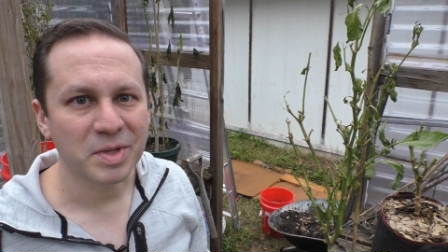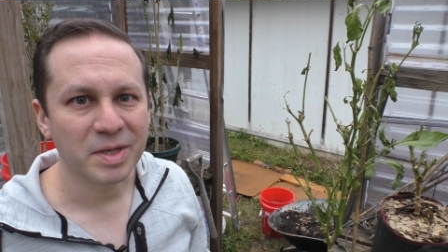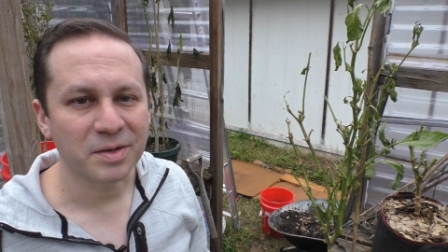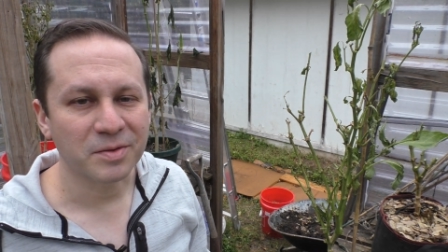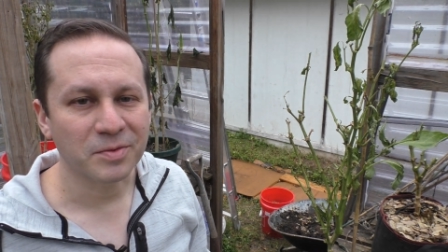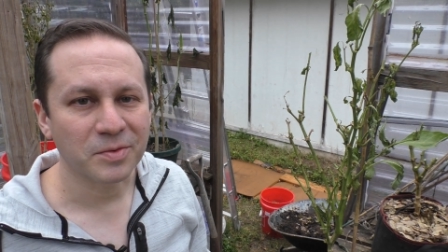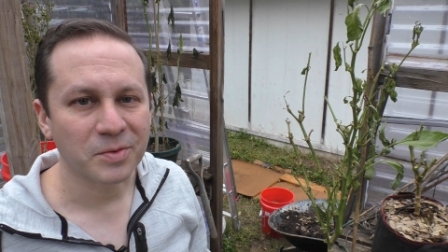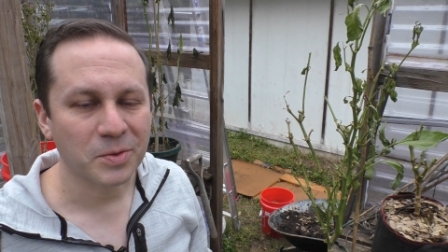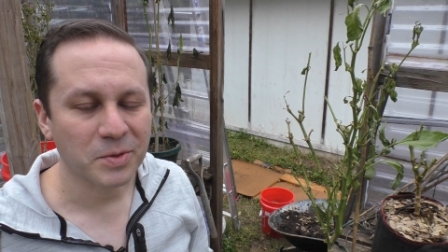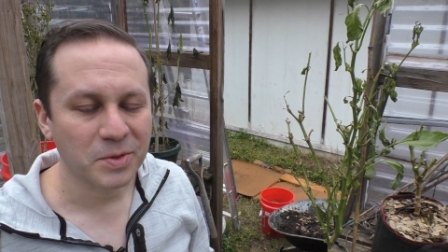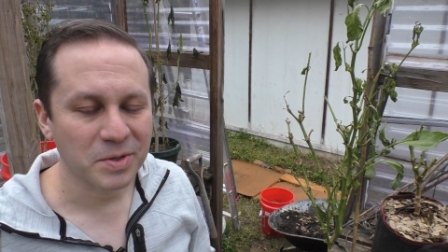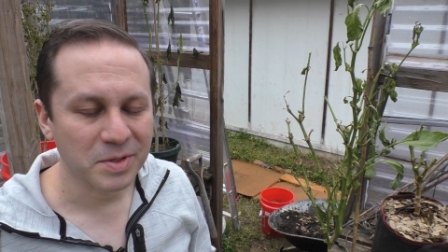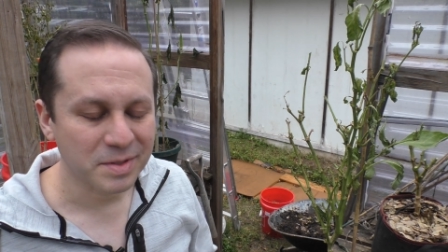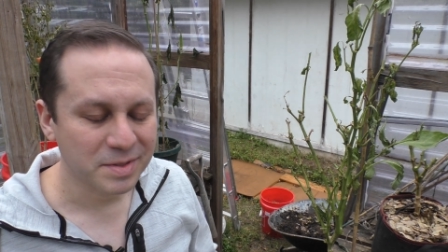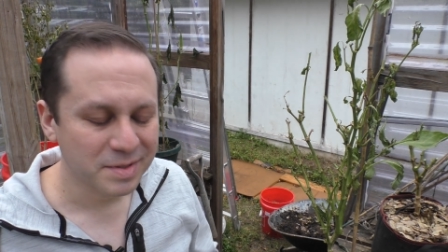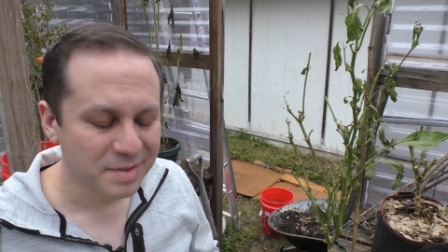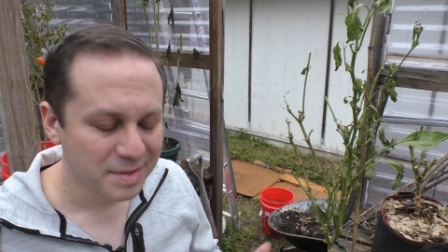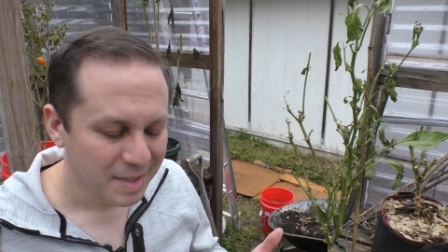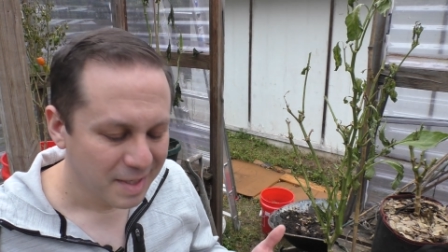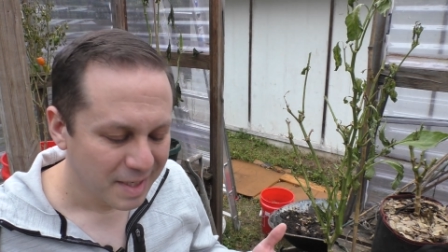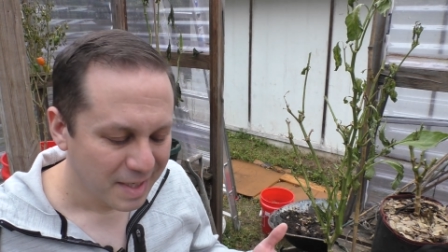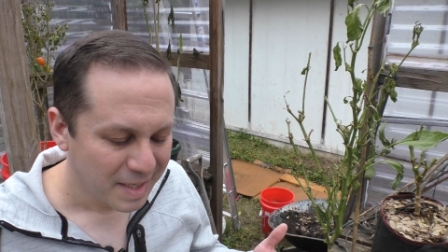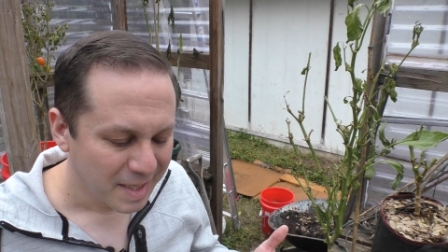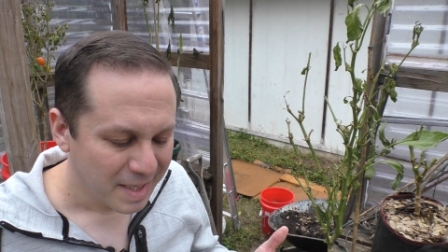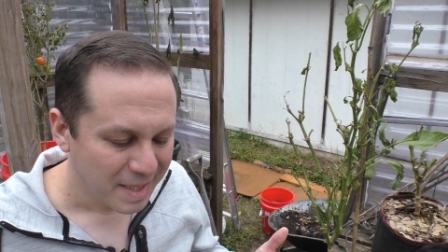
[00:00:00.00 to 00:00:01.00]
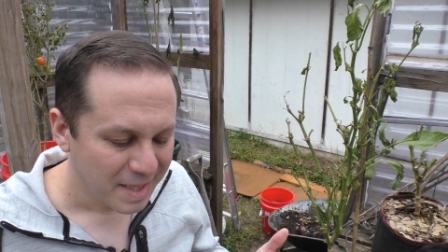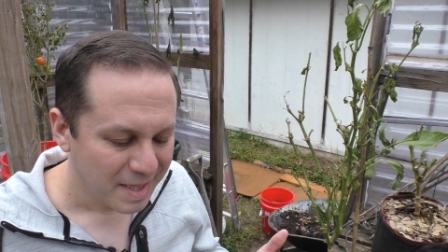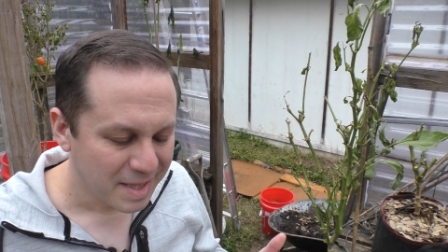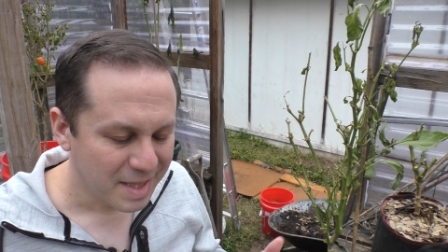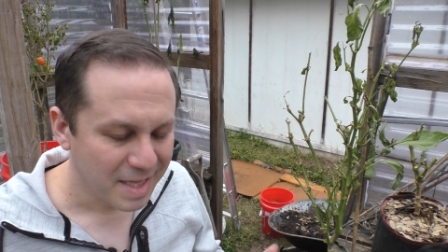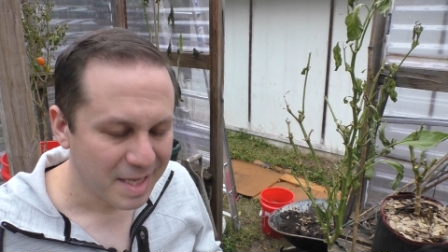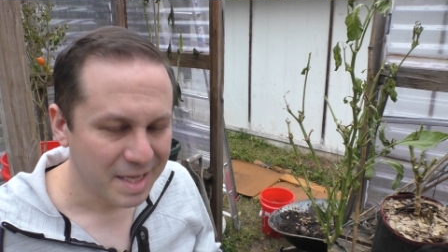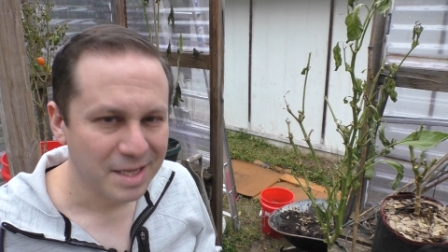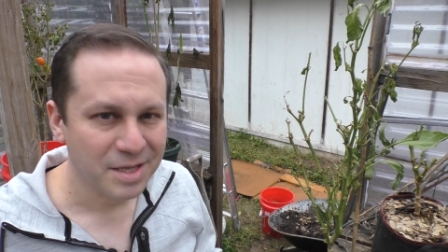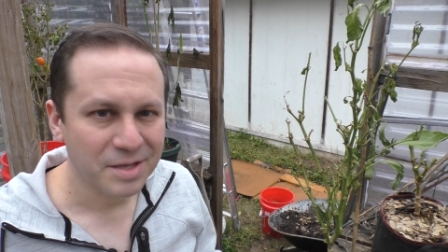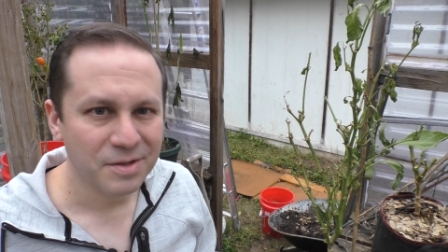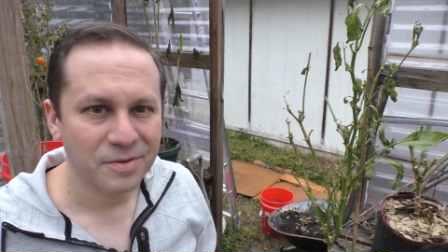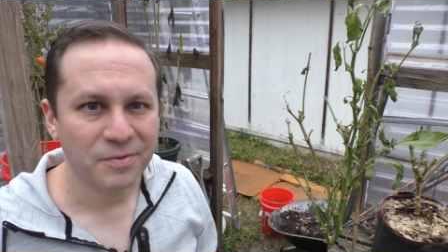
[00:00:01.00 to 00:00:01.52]
And of course,
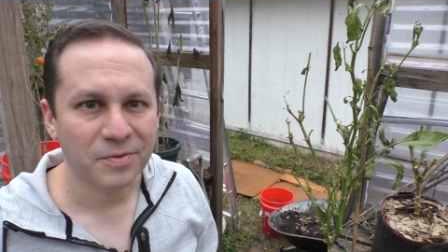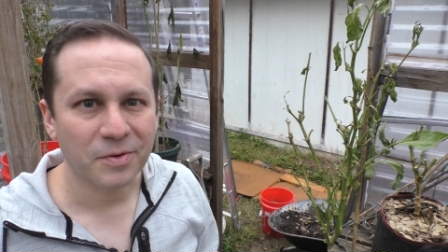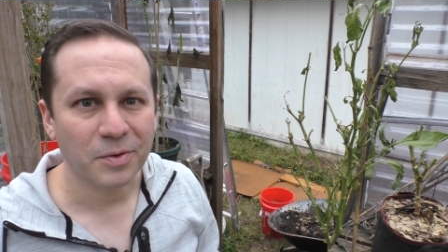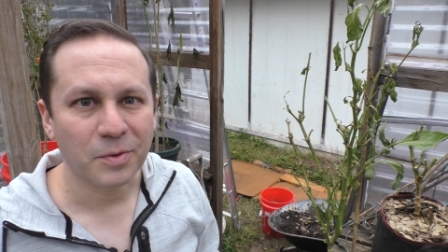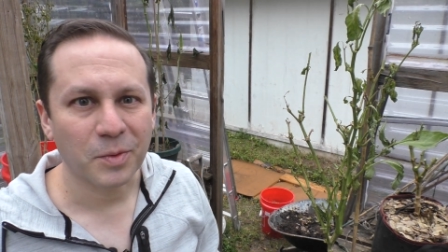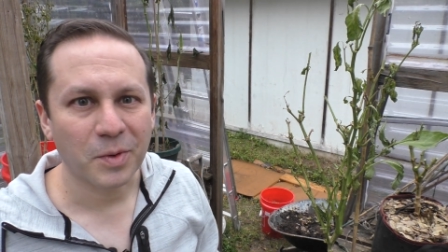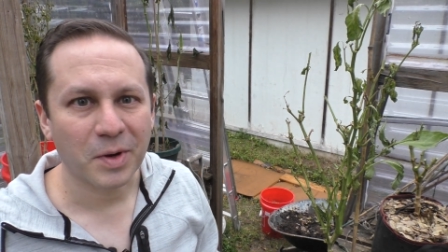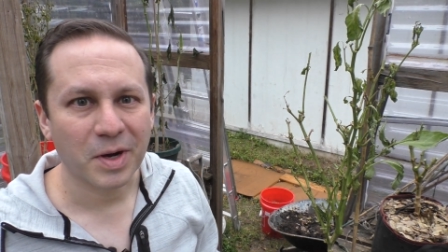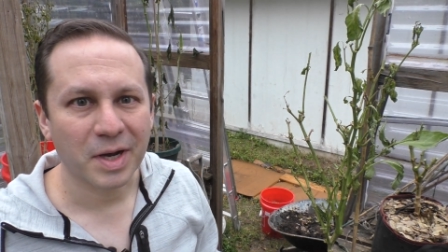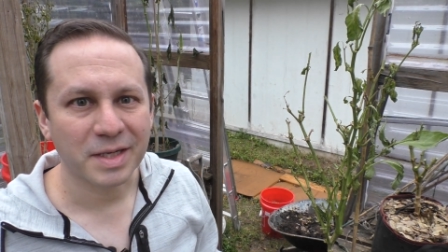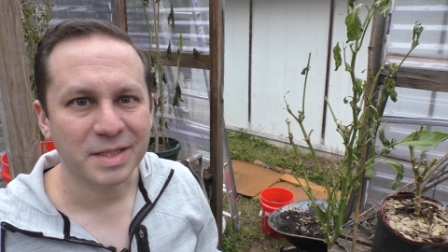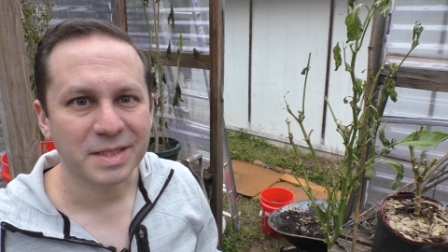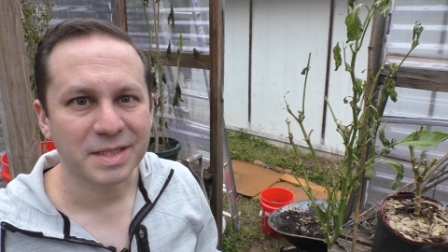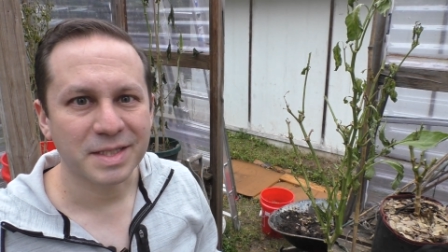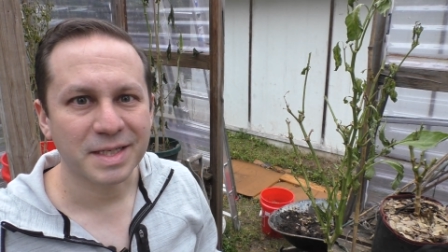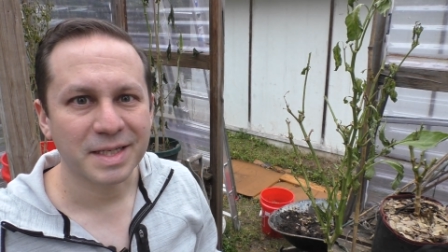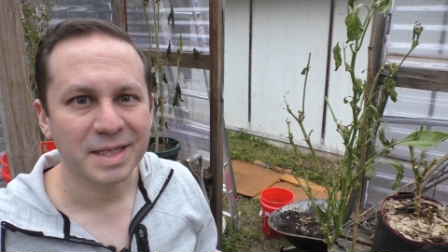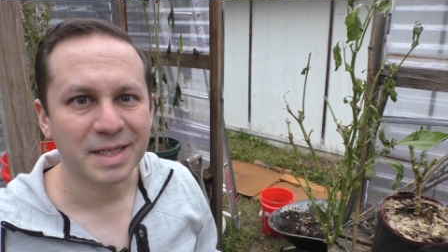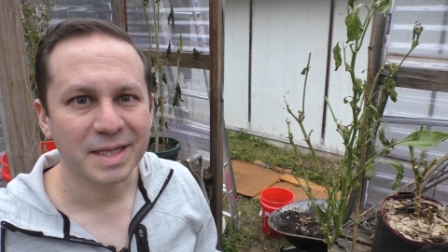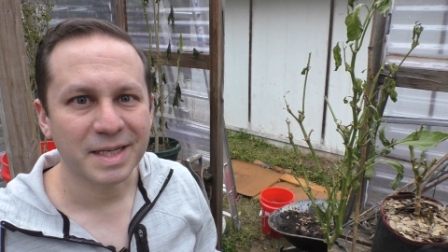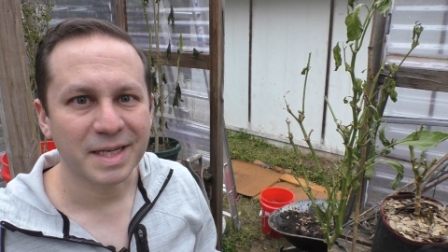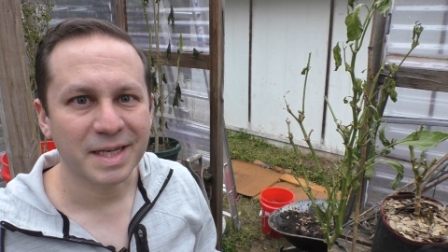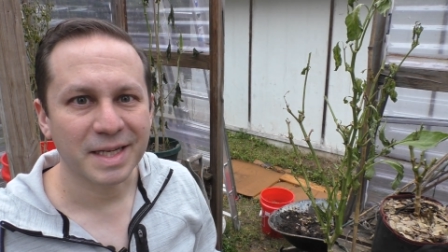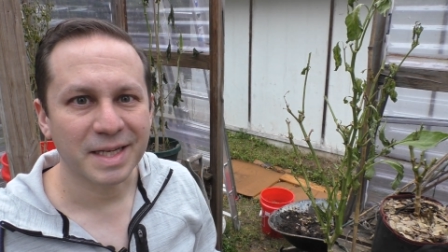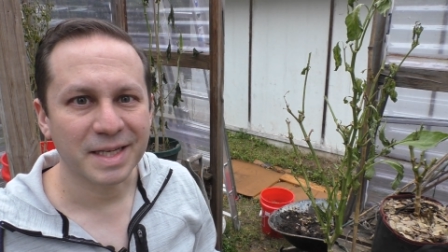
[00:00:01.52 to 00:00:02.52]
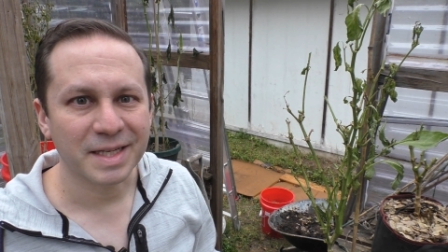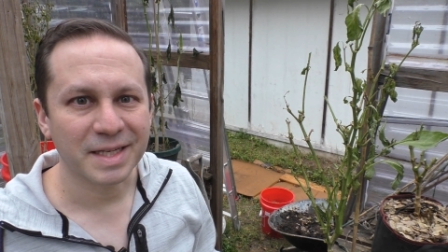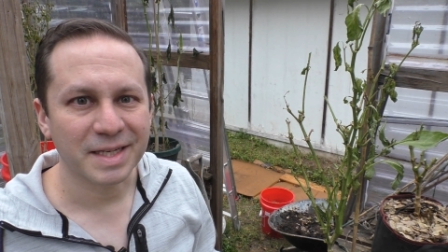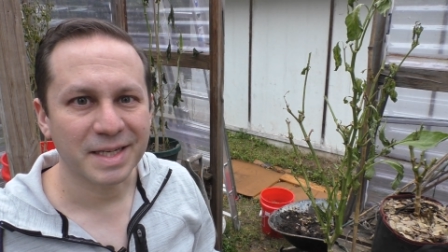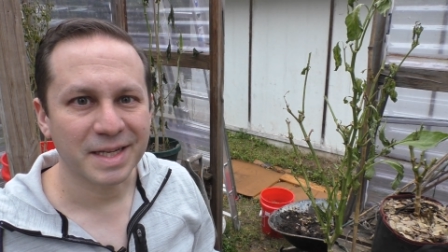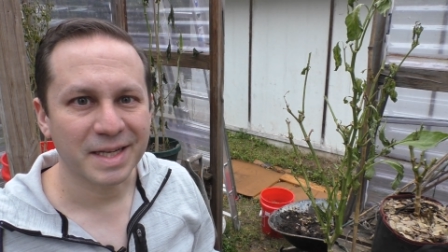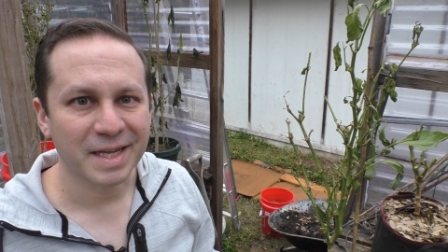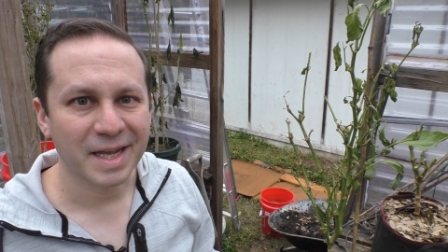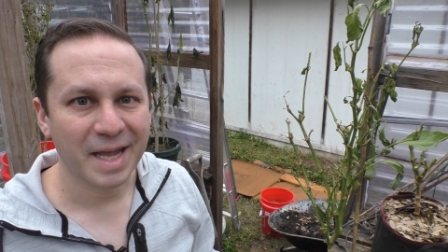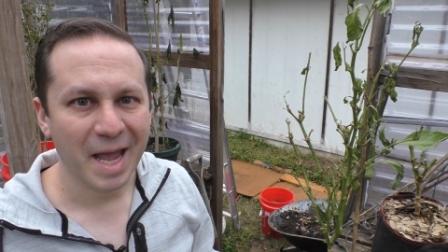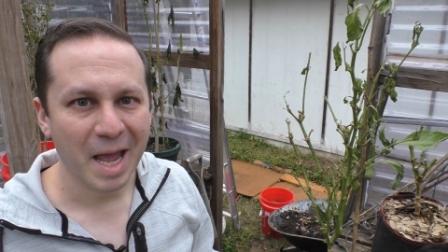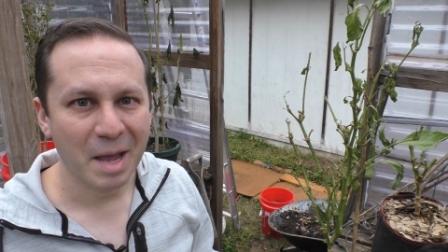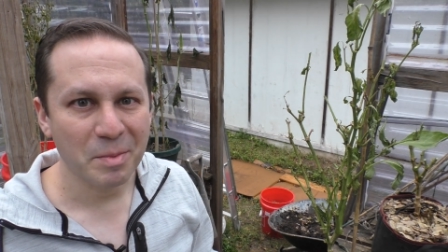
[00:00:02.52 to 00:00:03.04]
thank you for watching, and
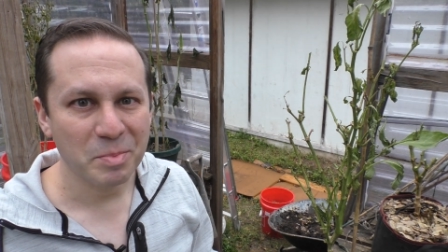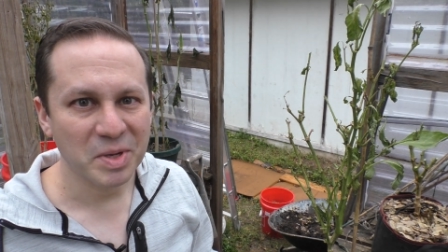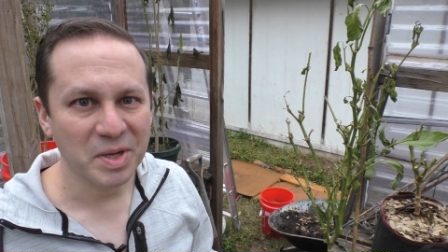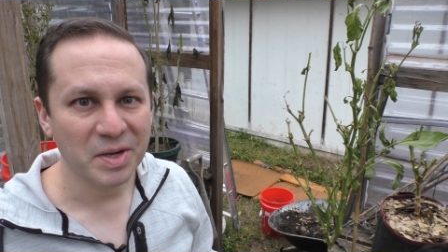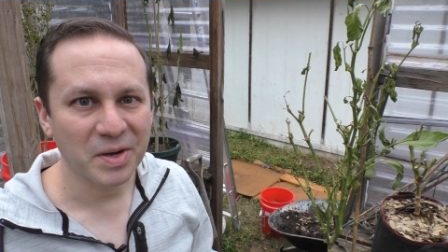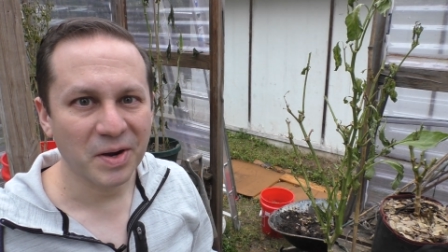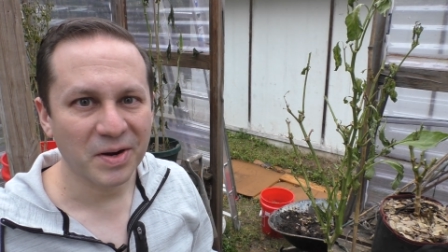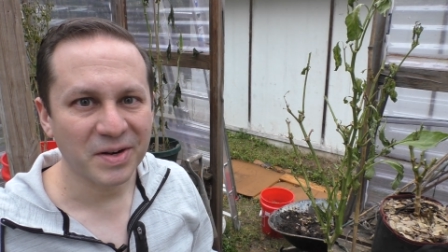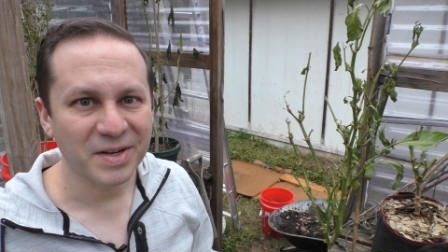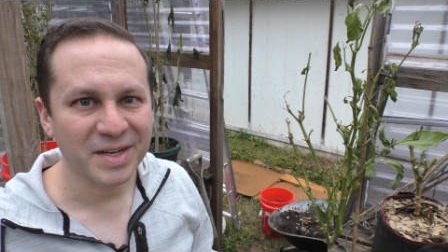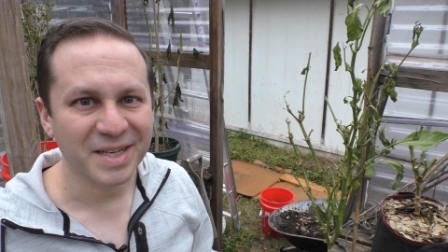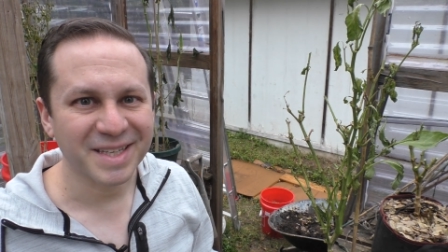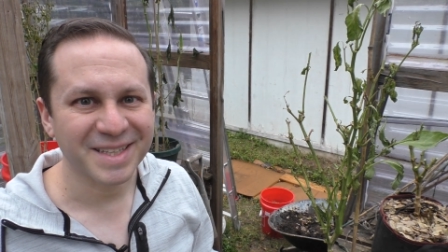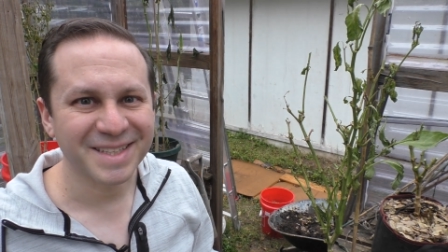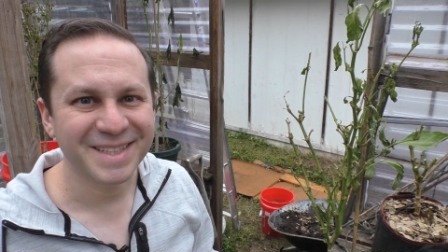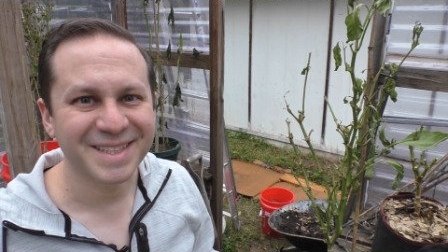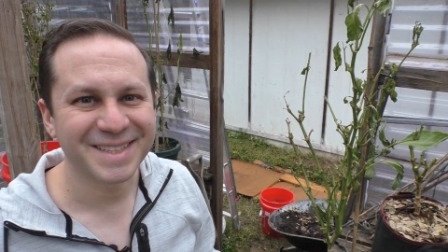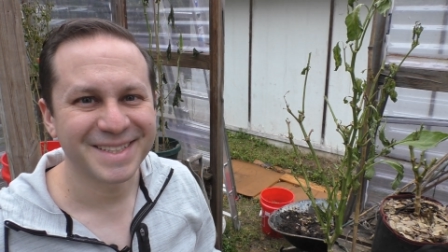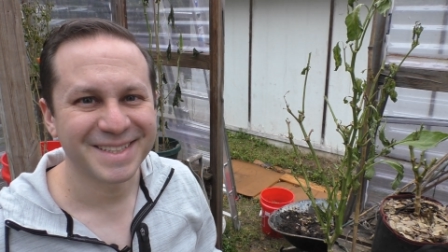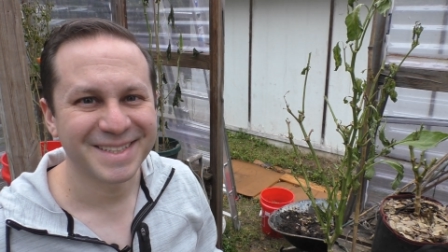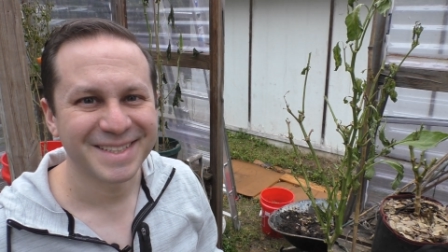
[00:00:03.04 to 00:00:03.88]
happy gardening.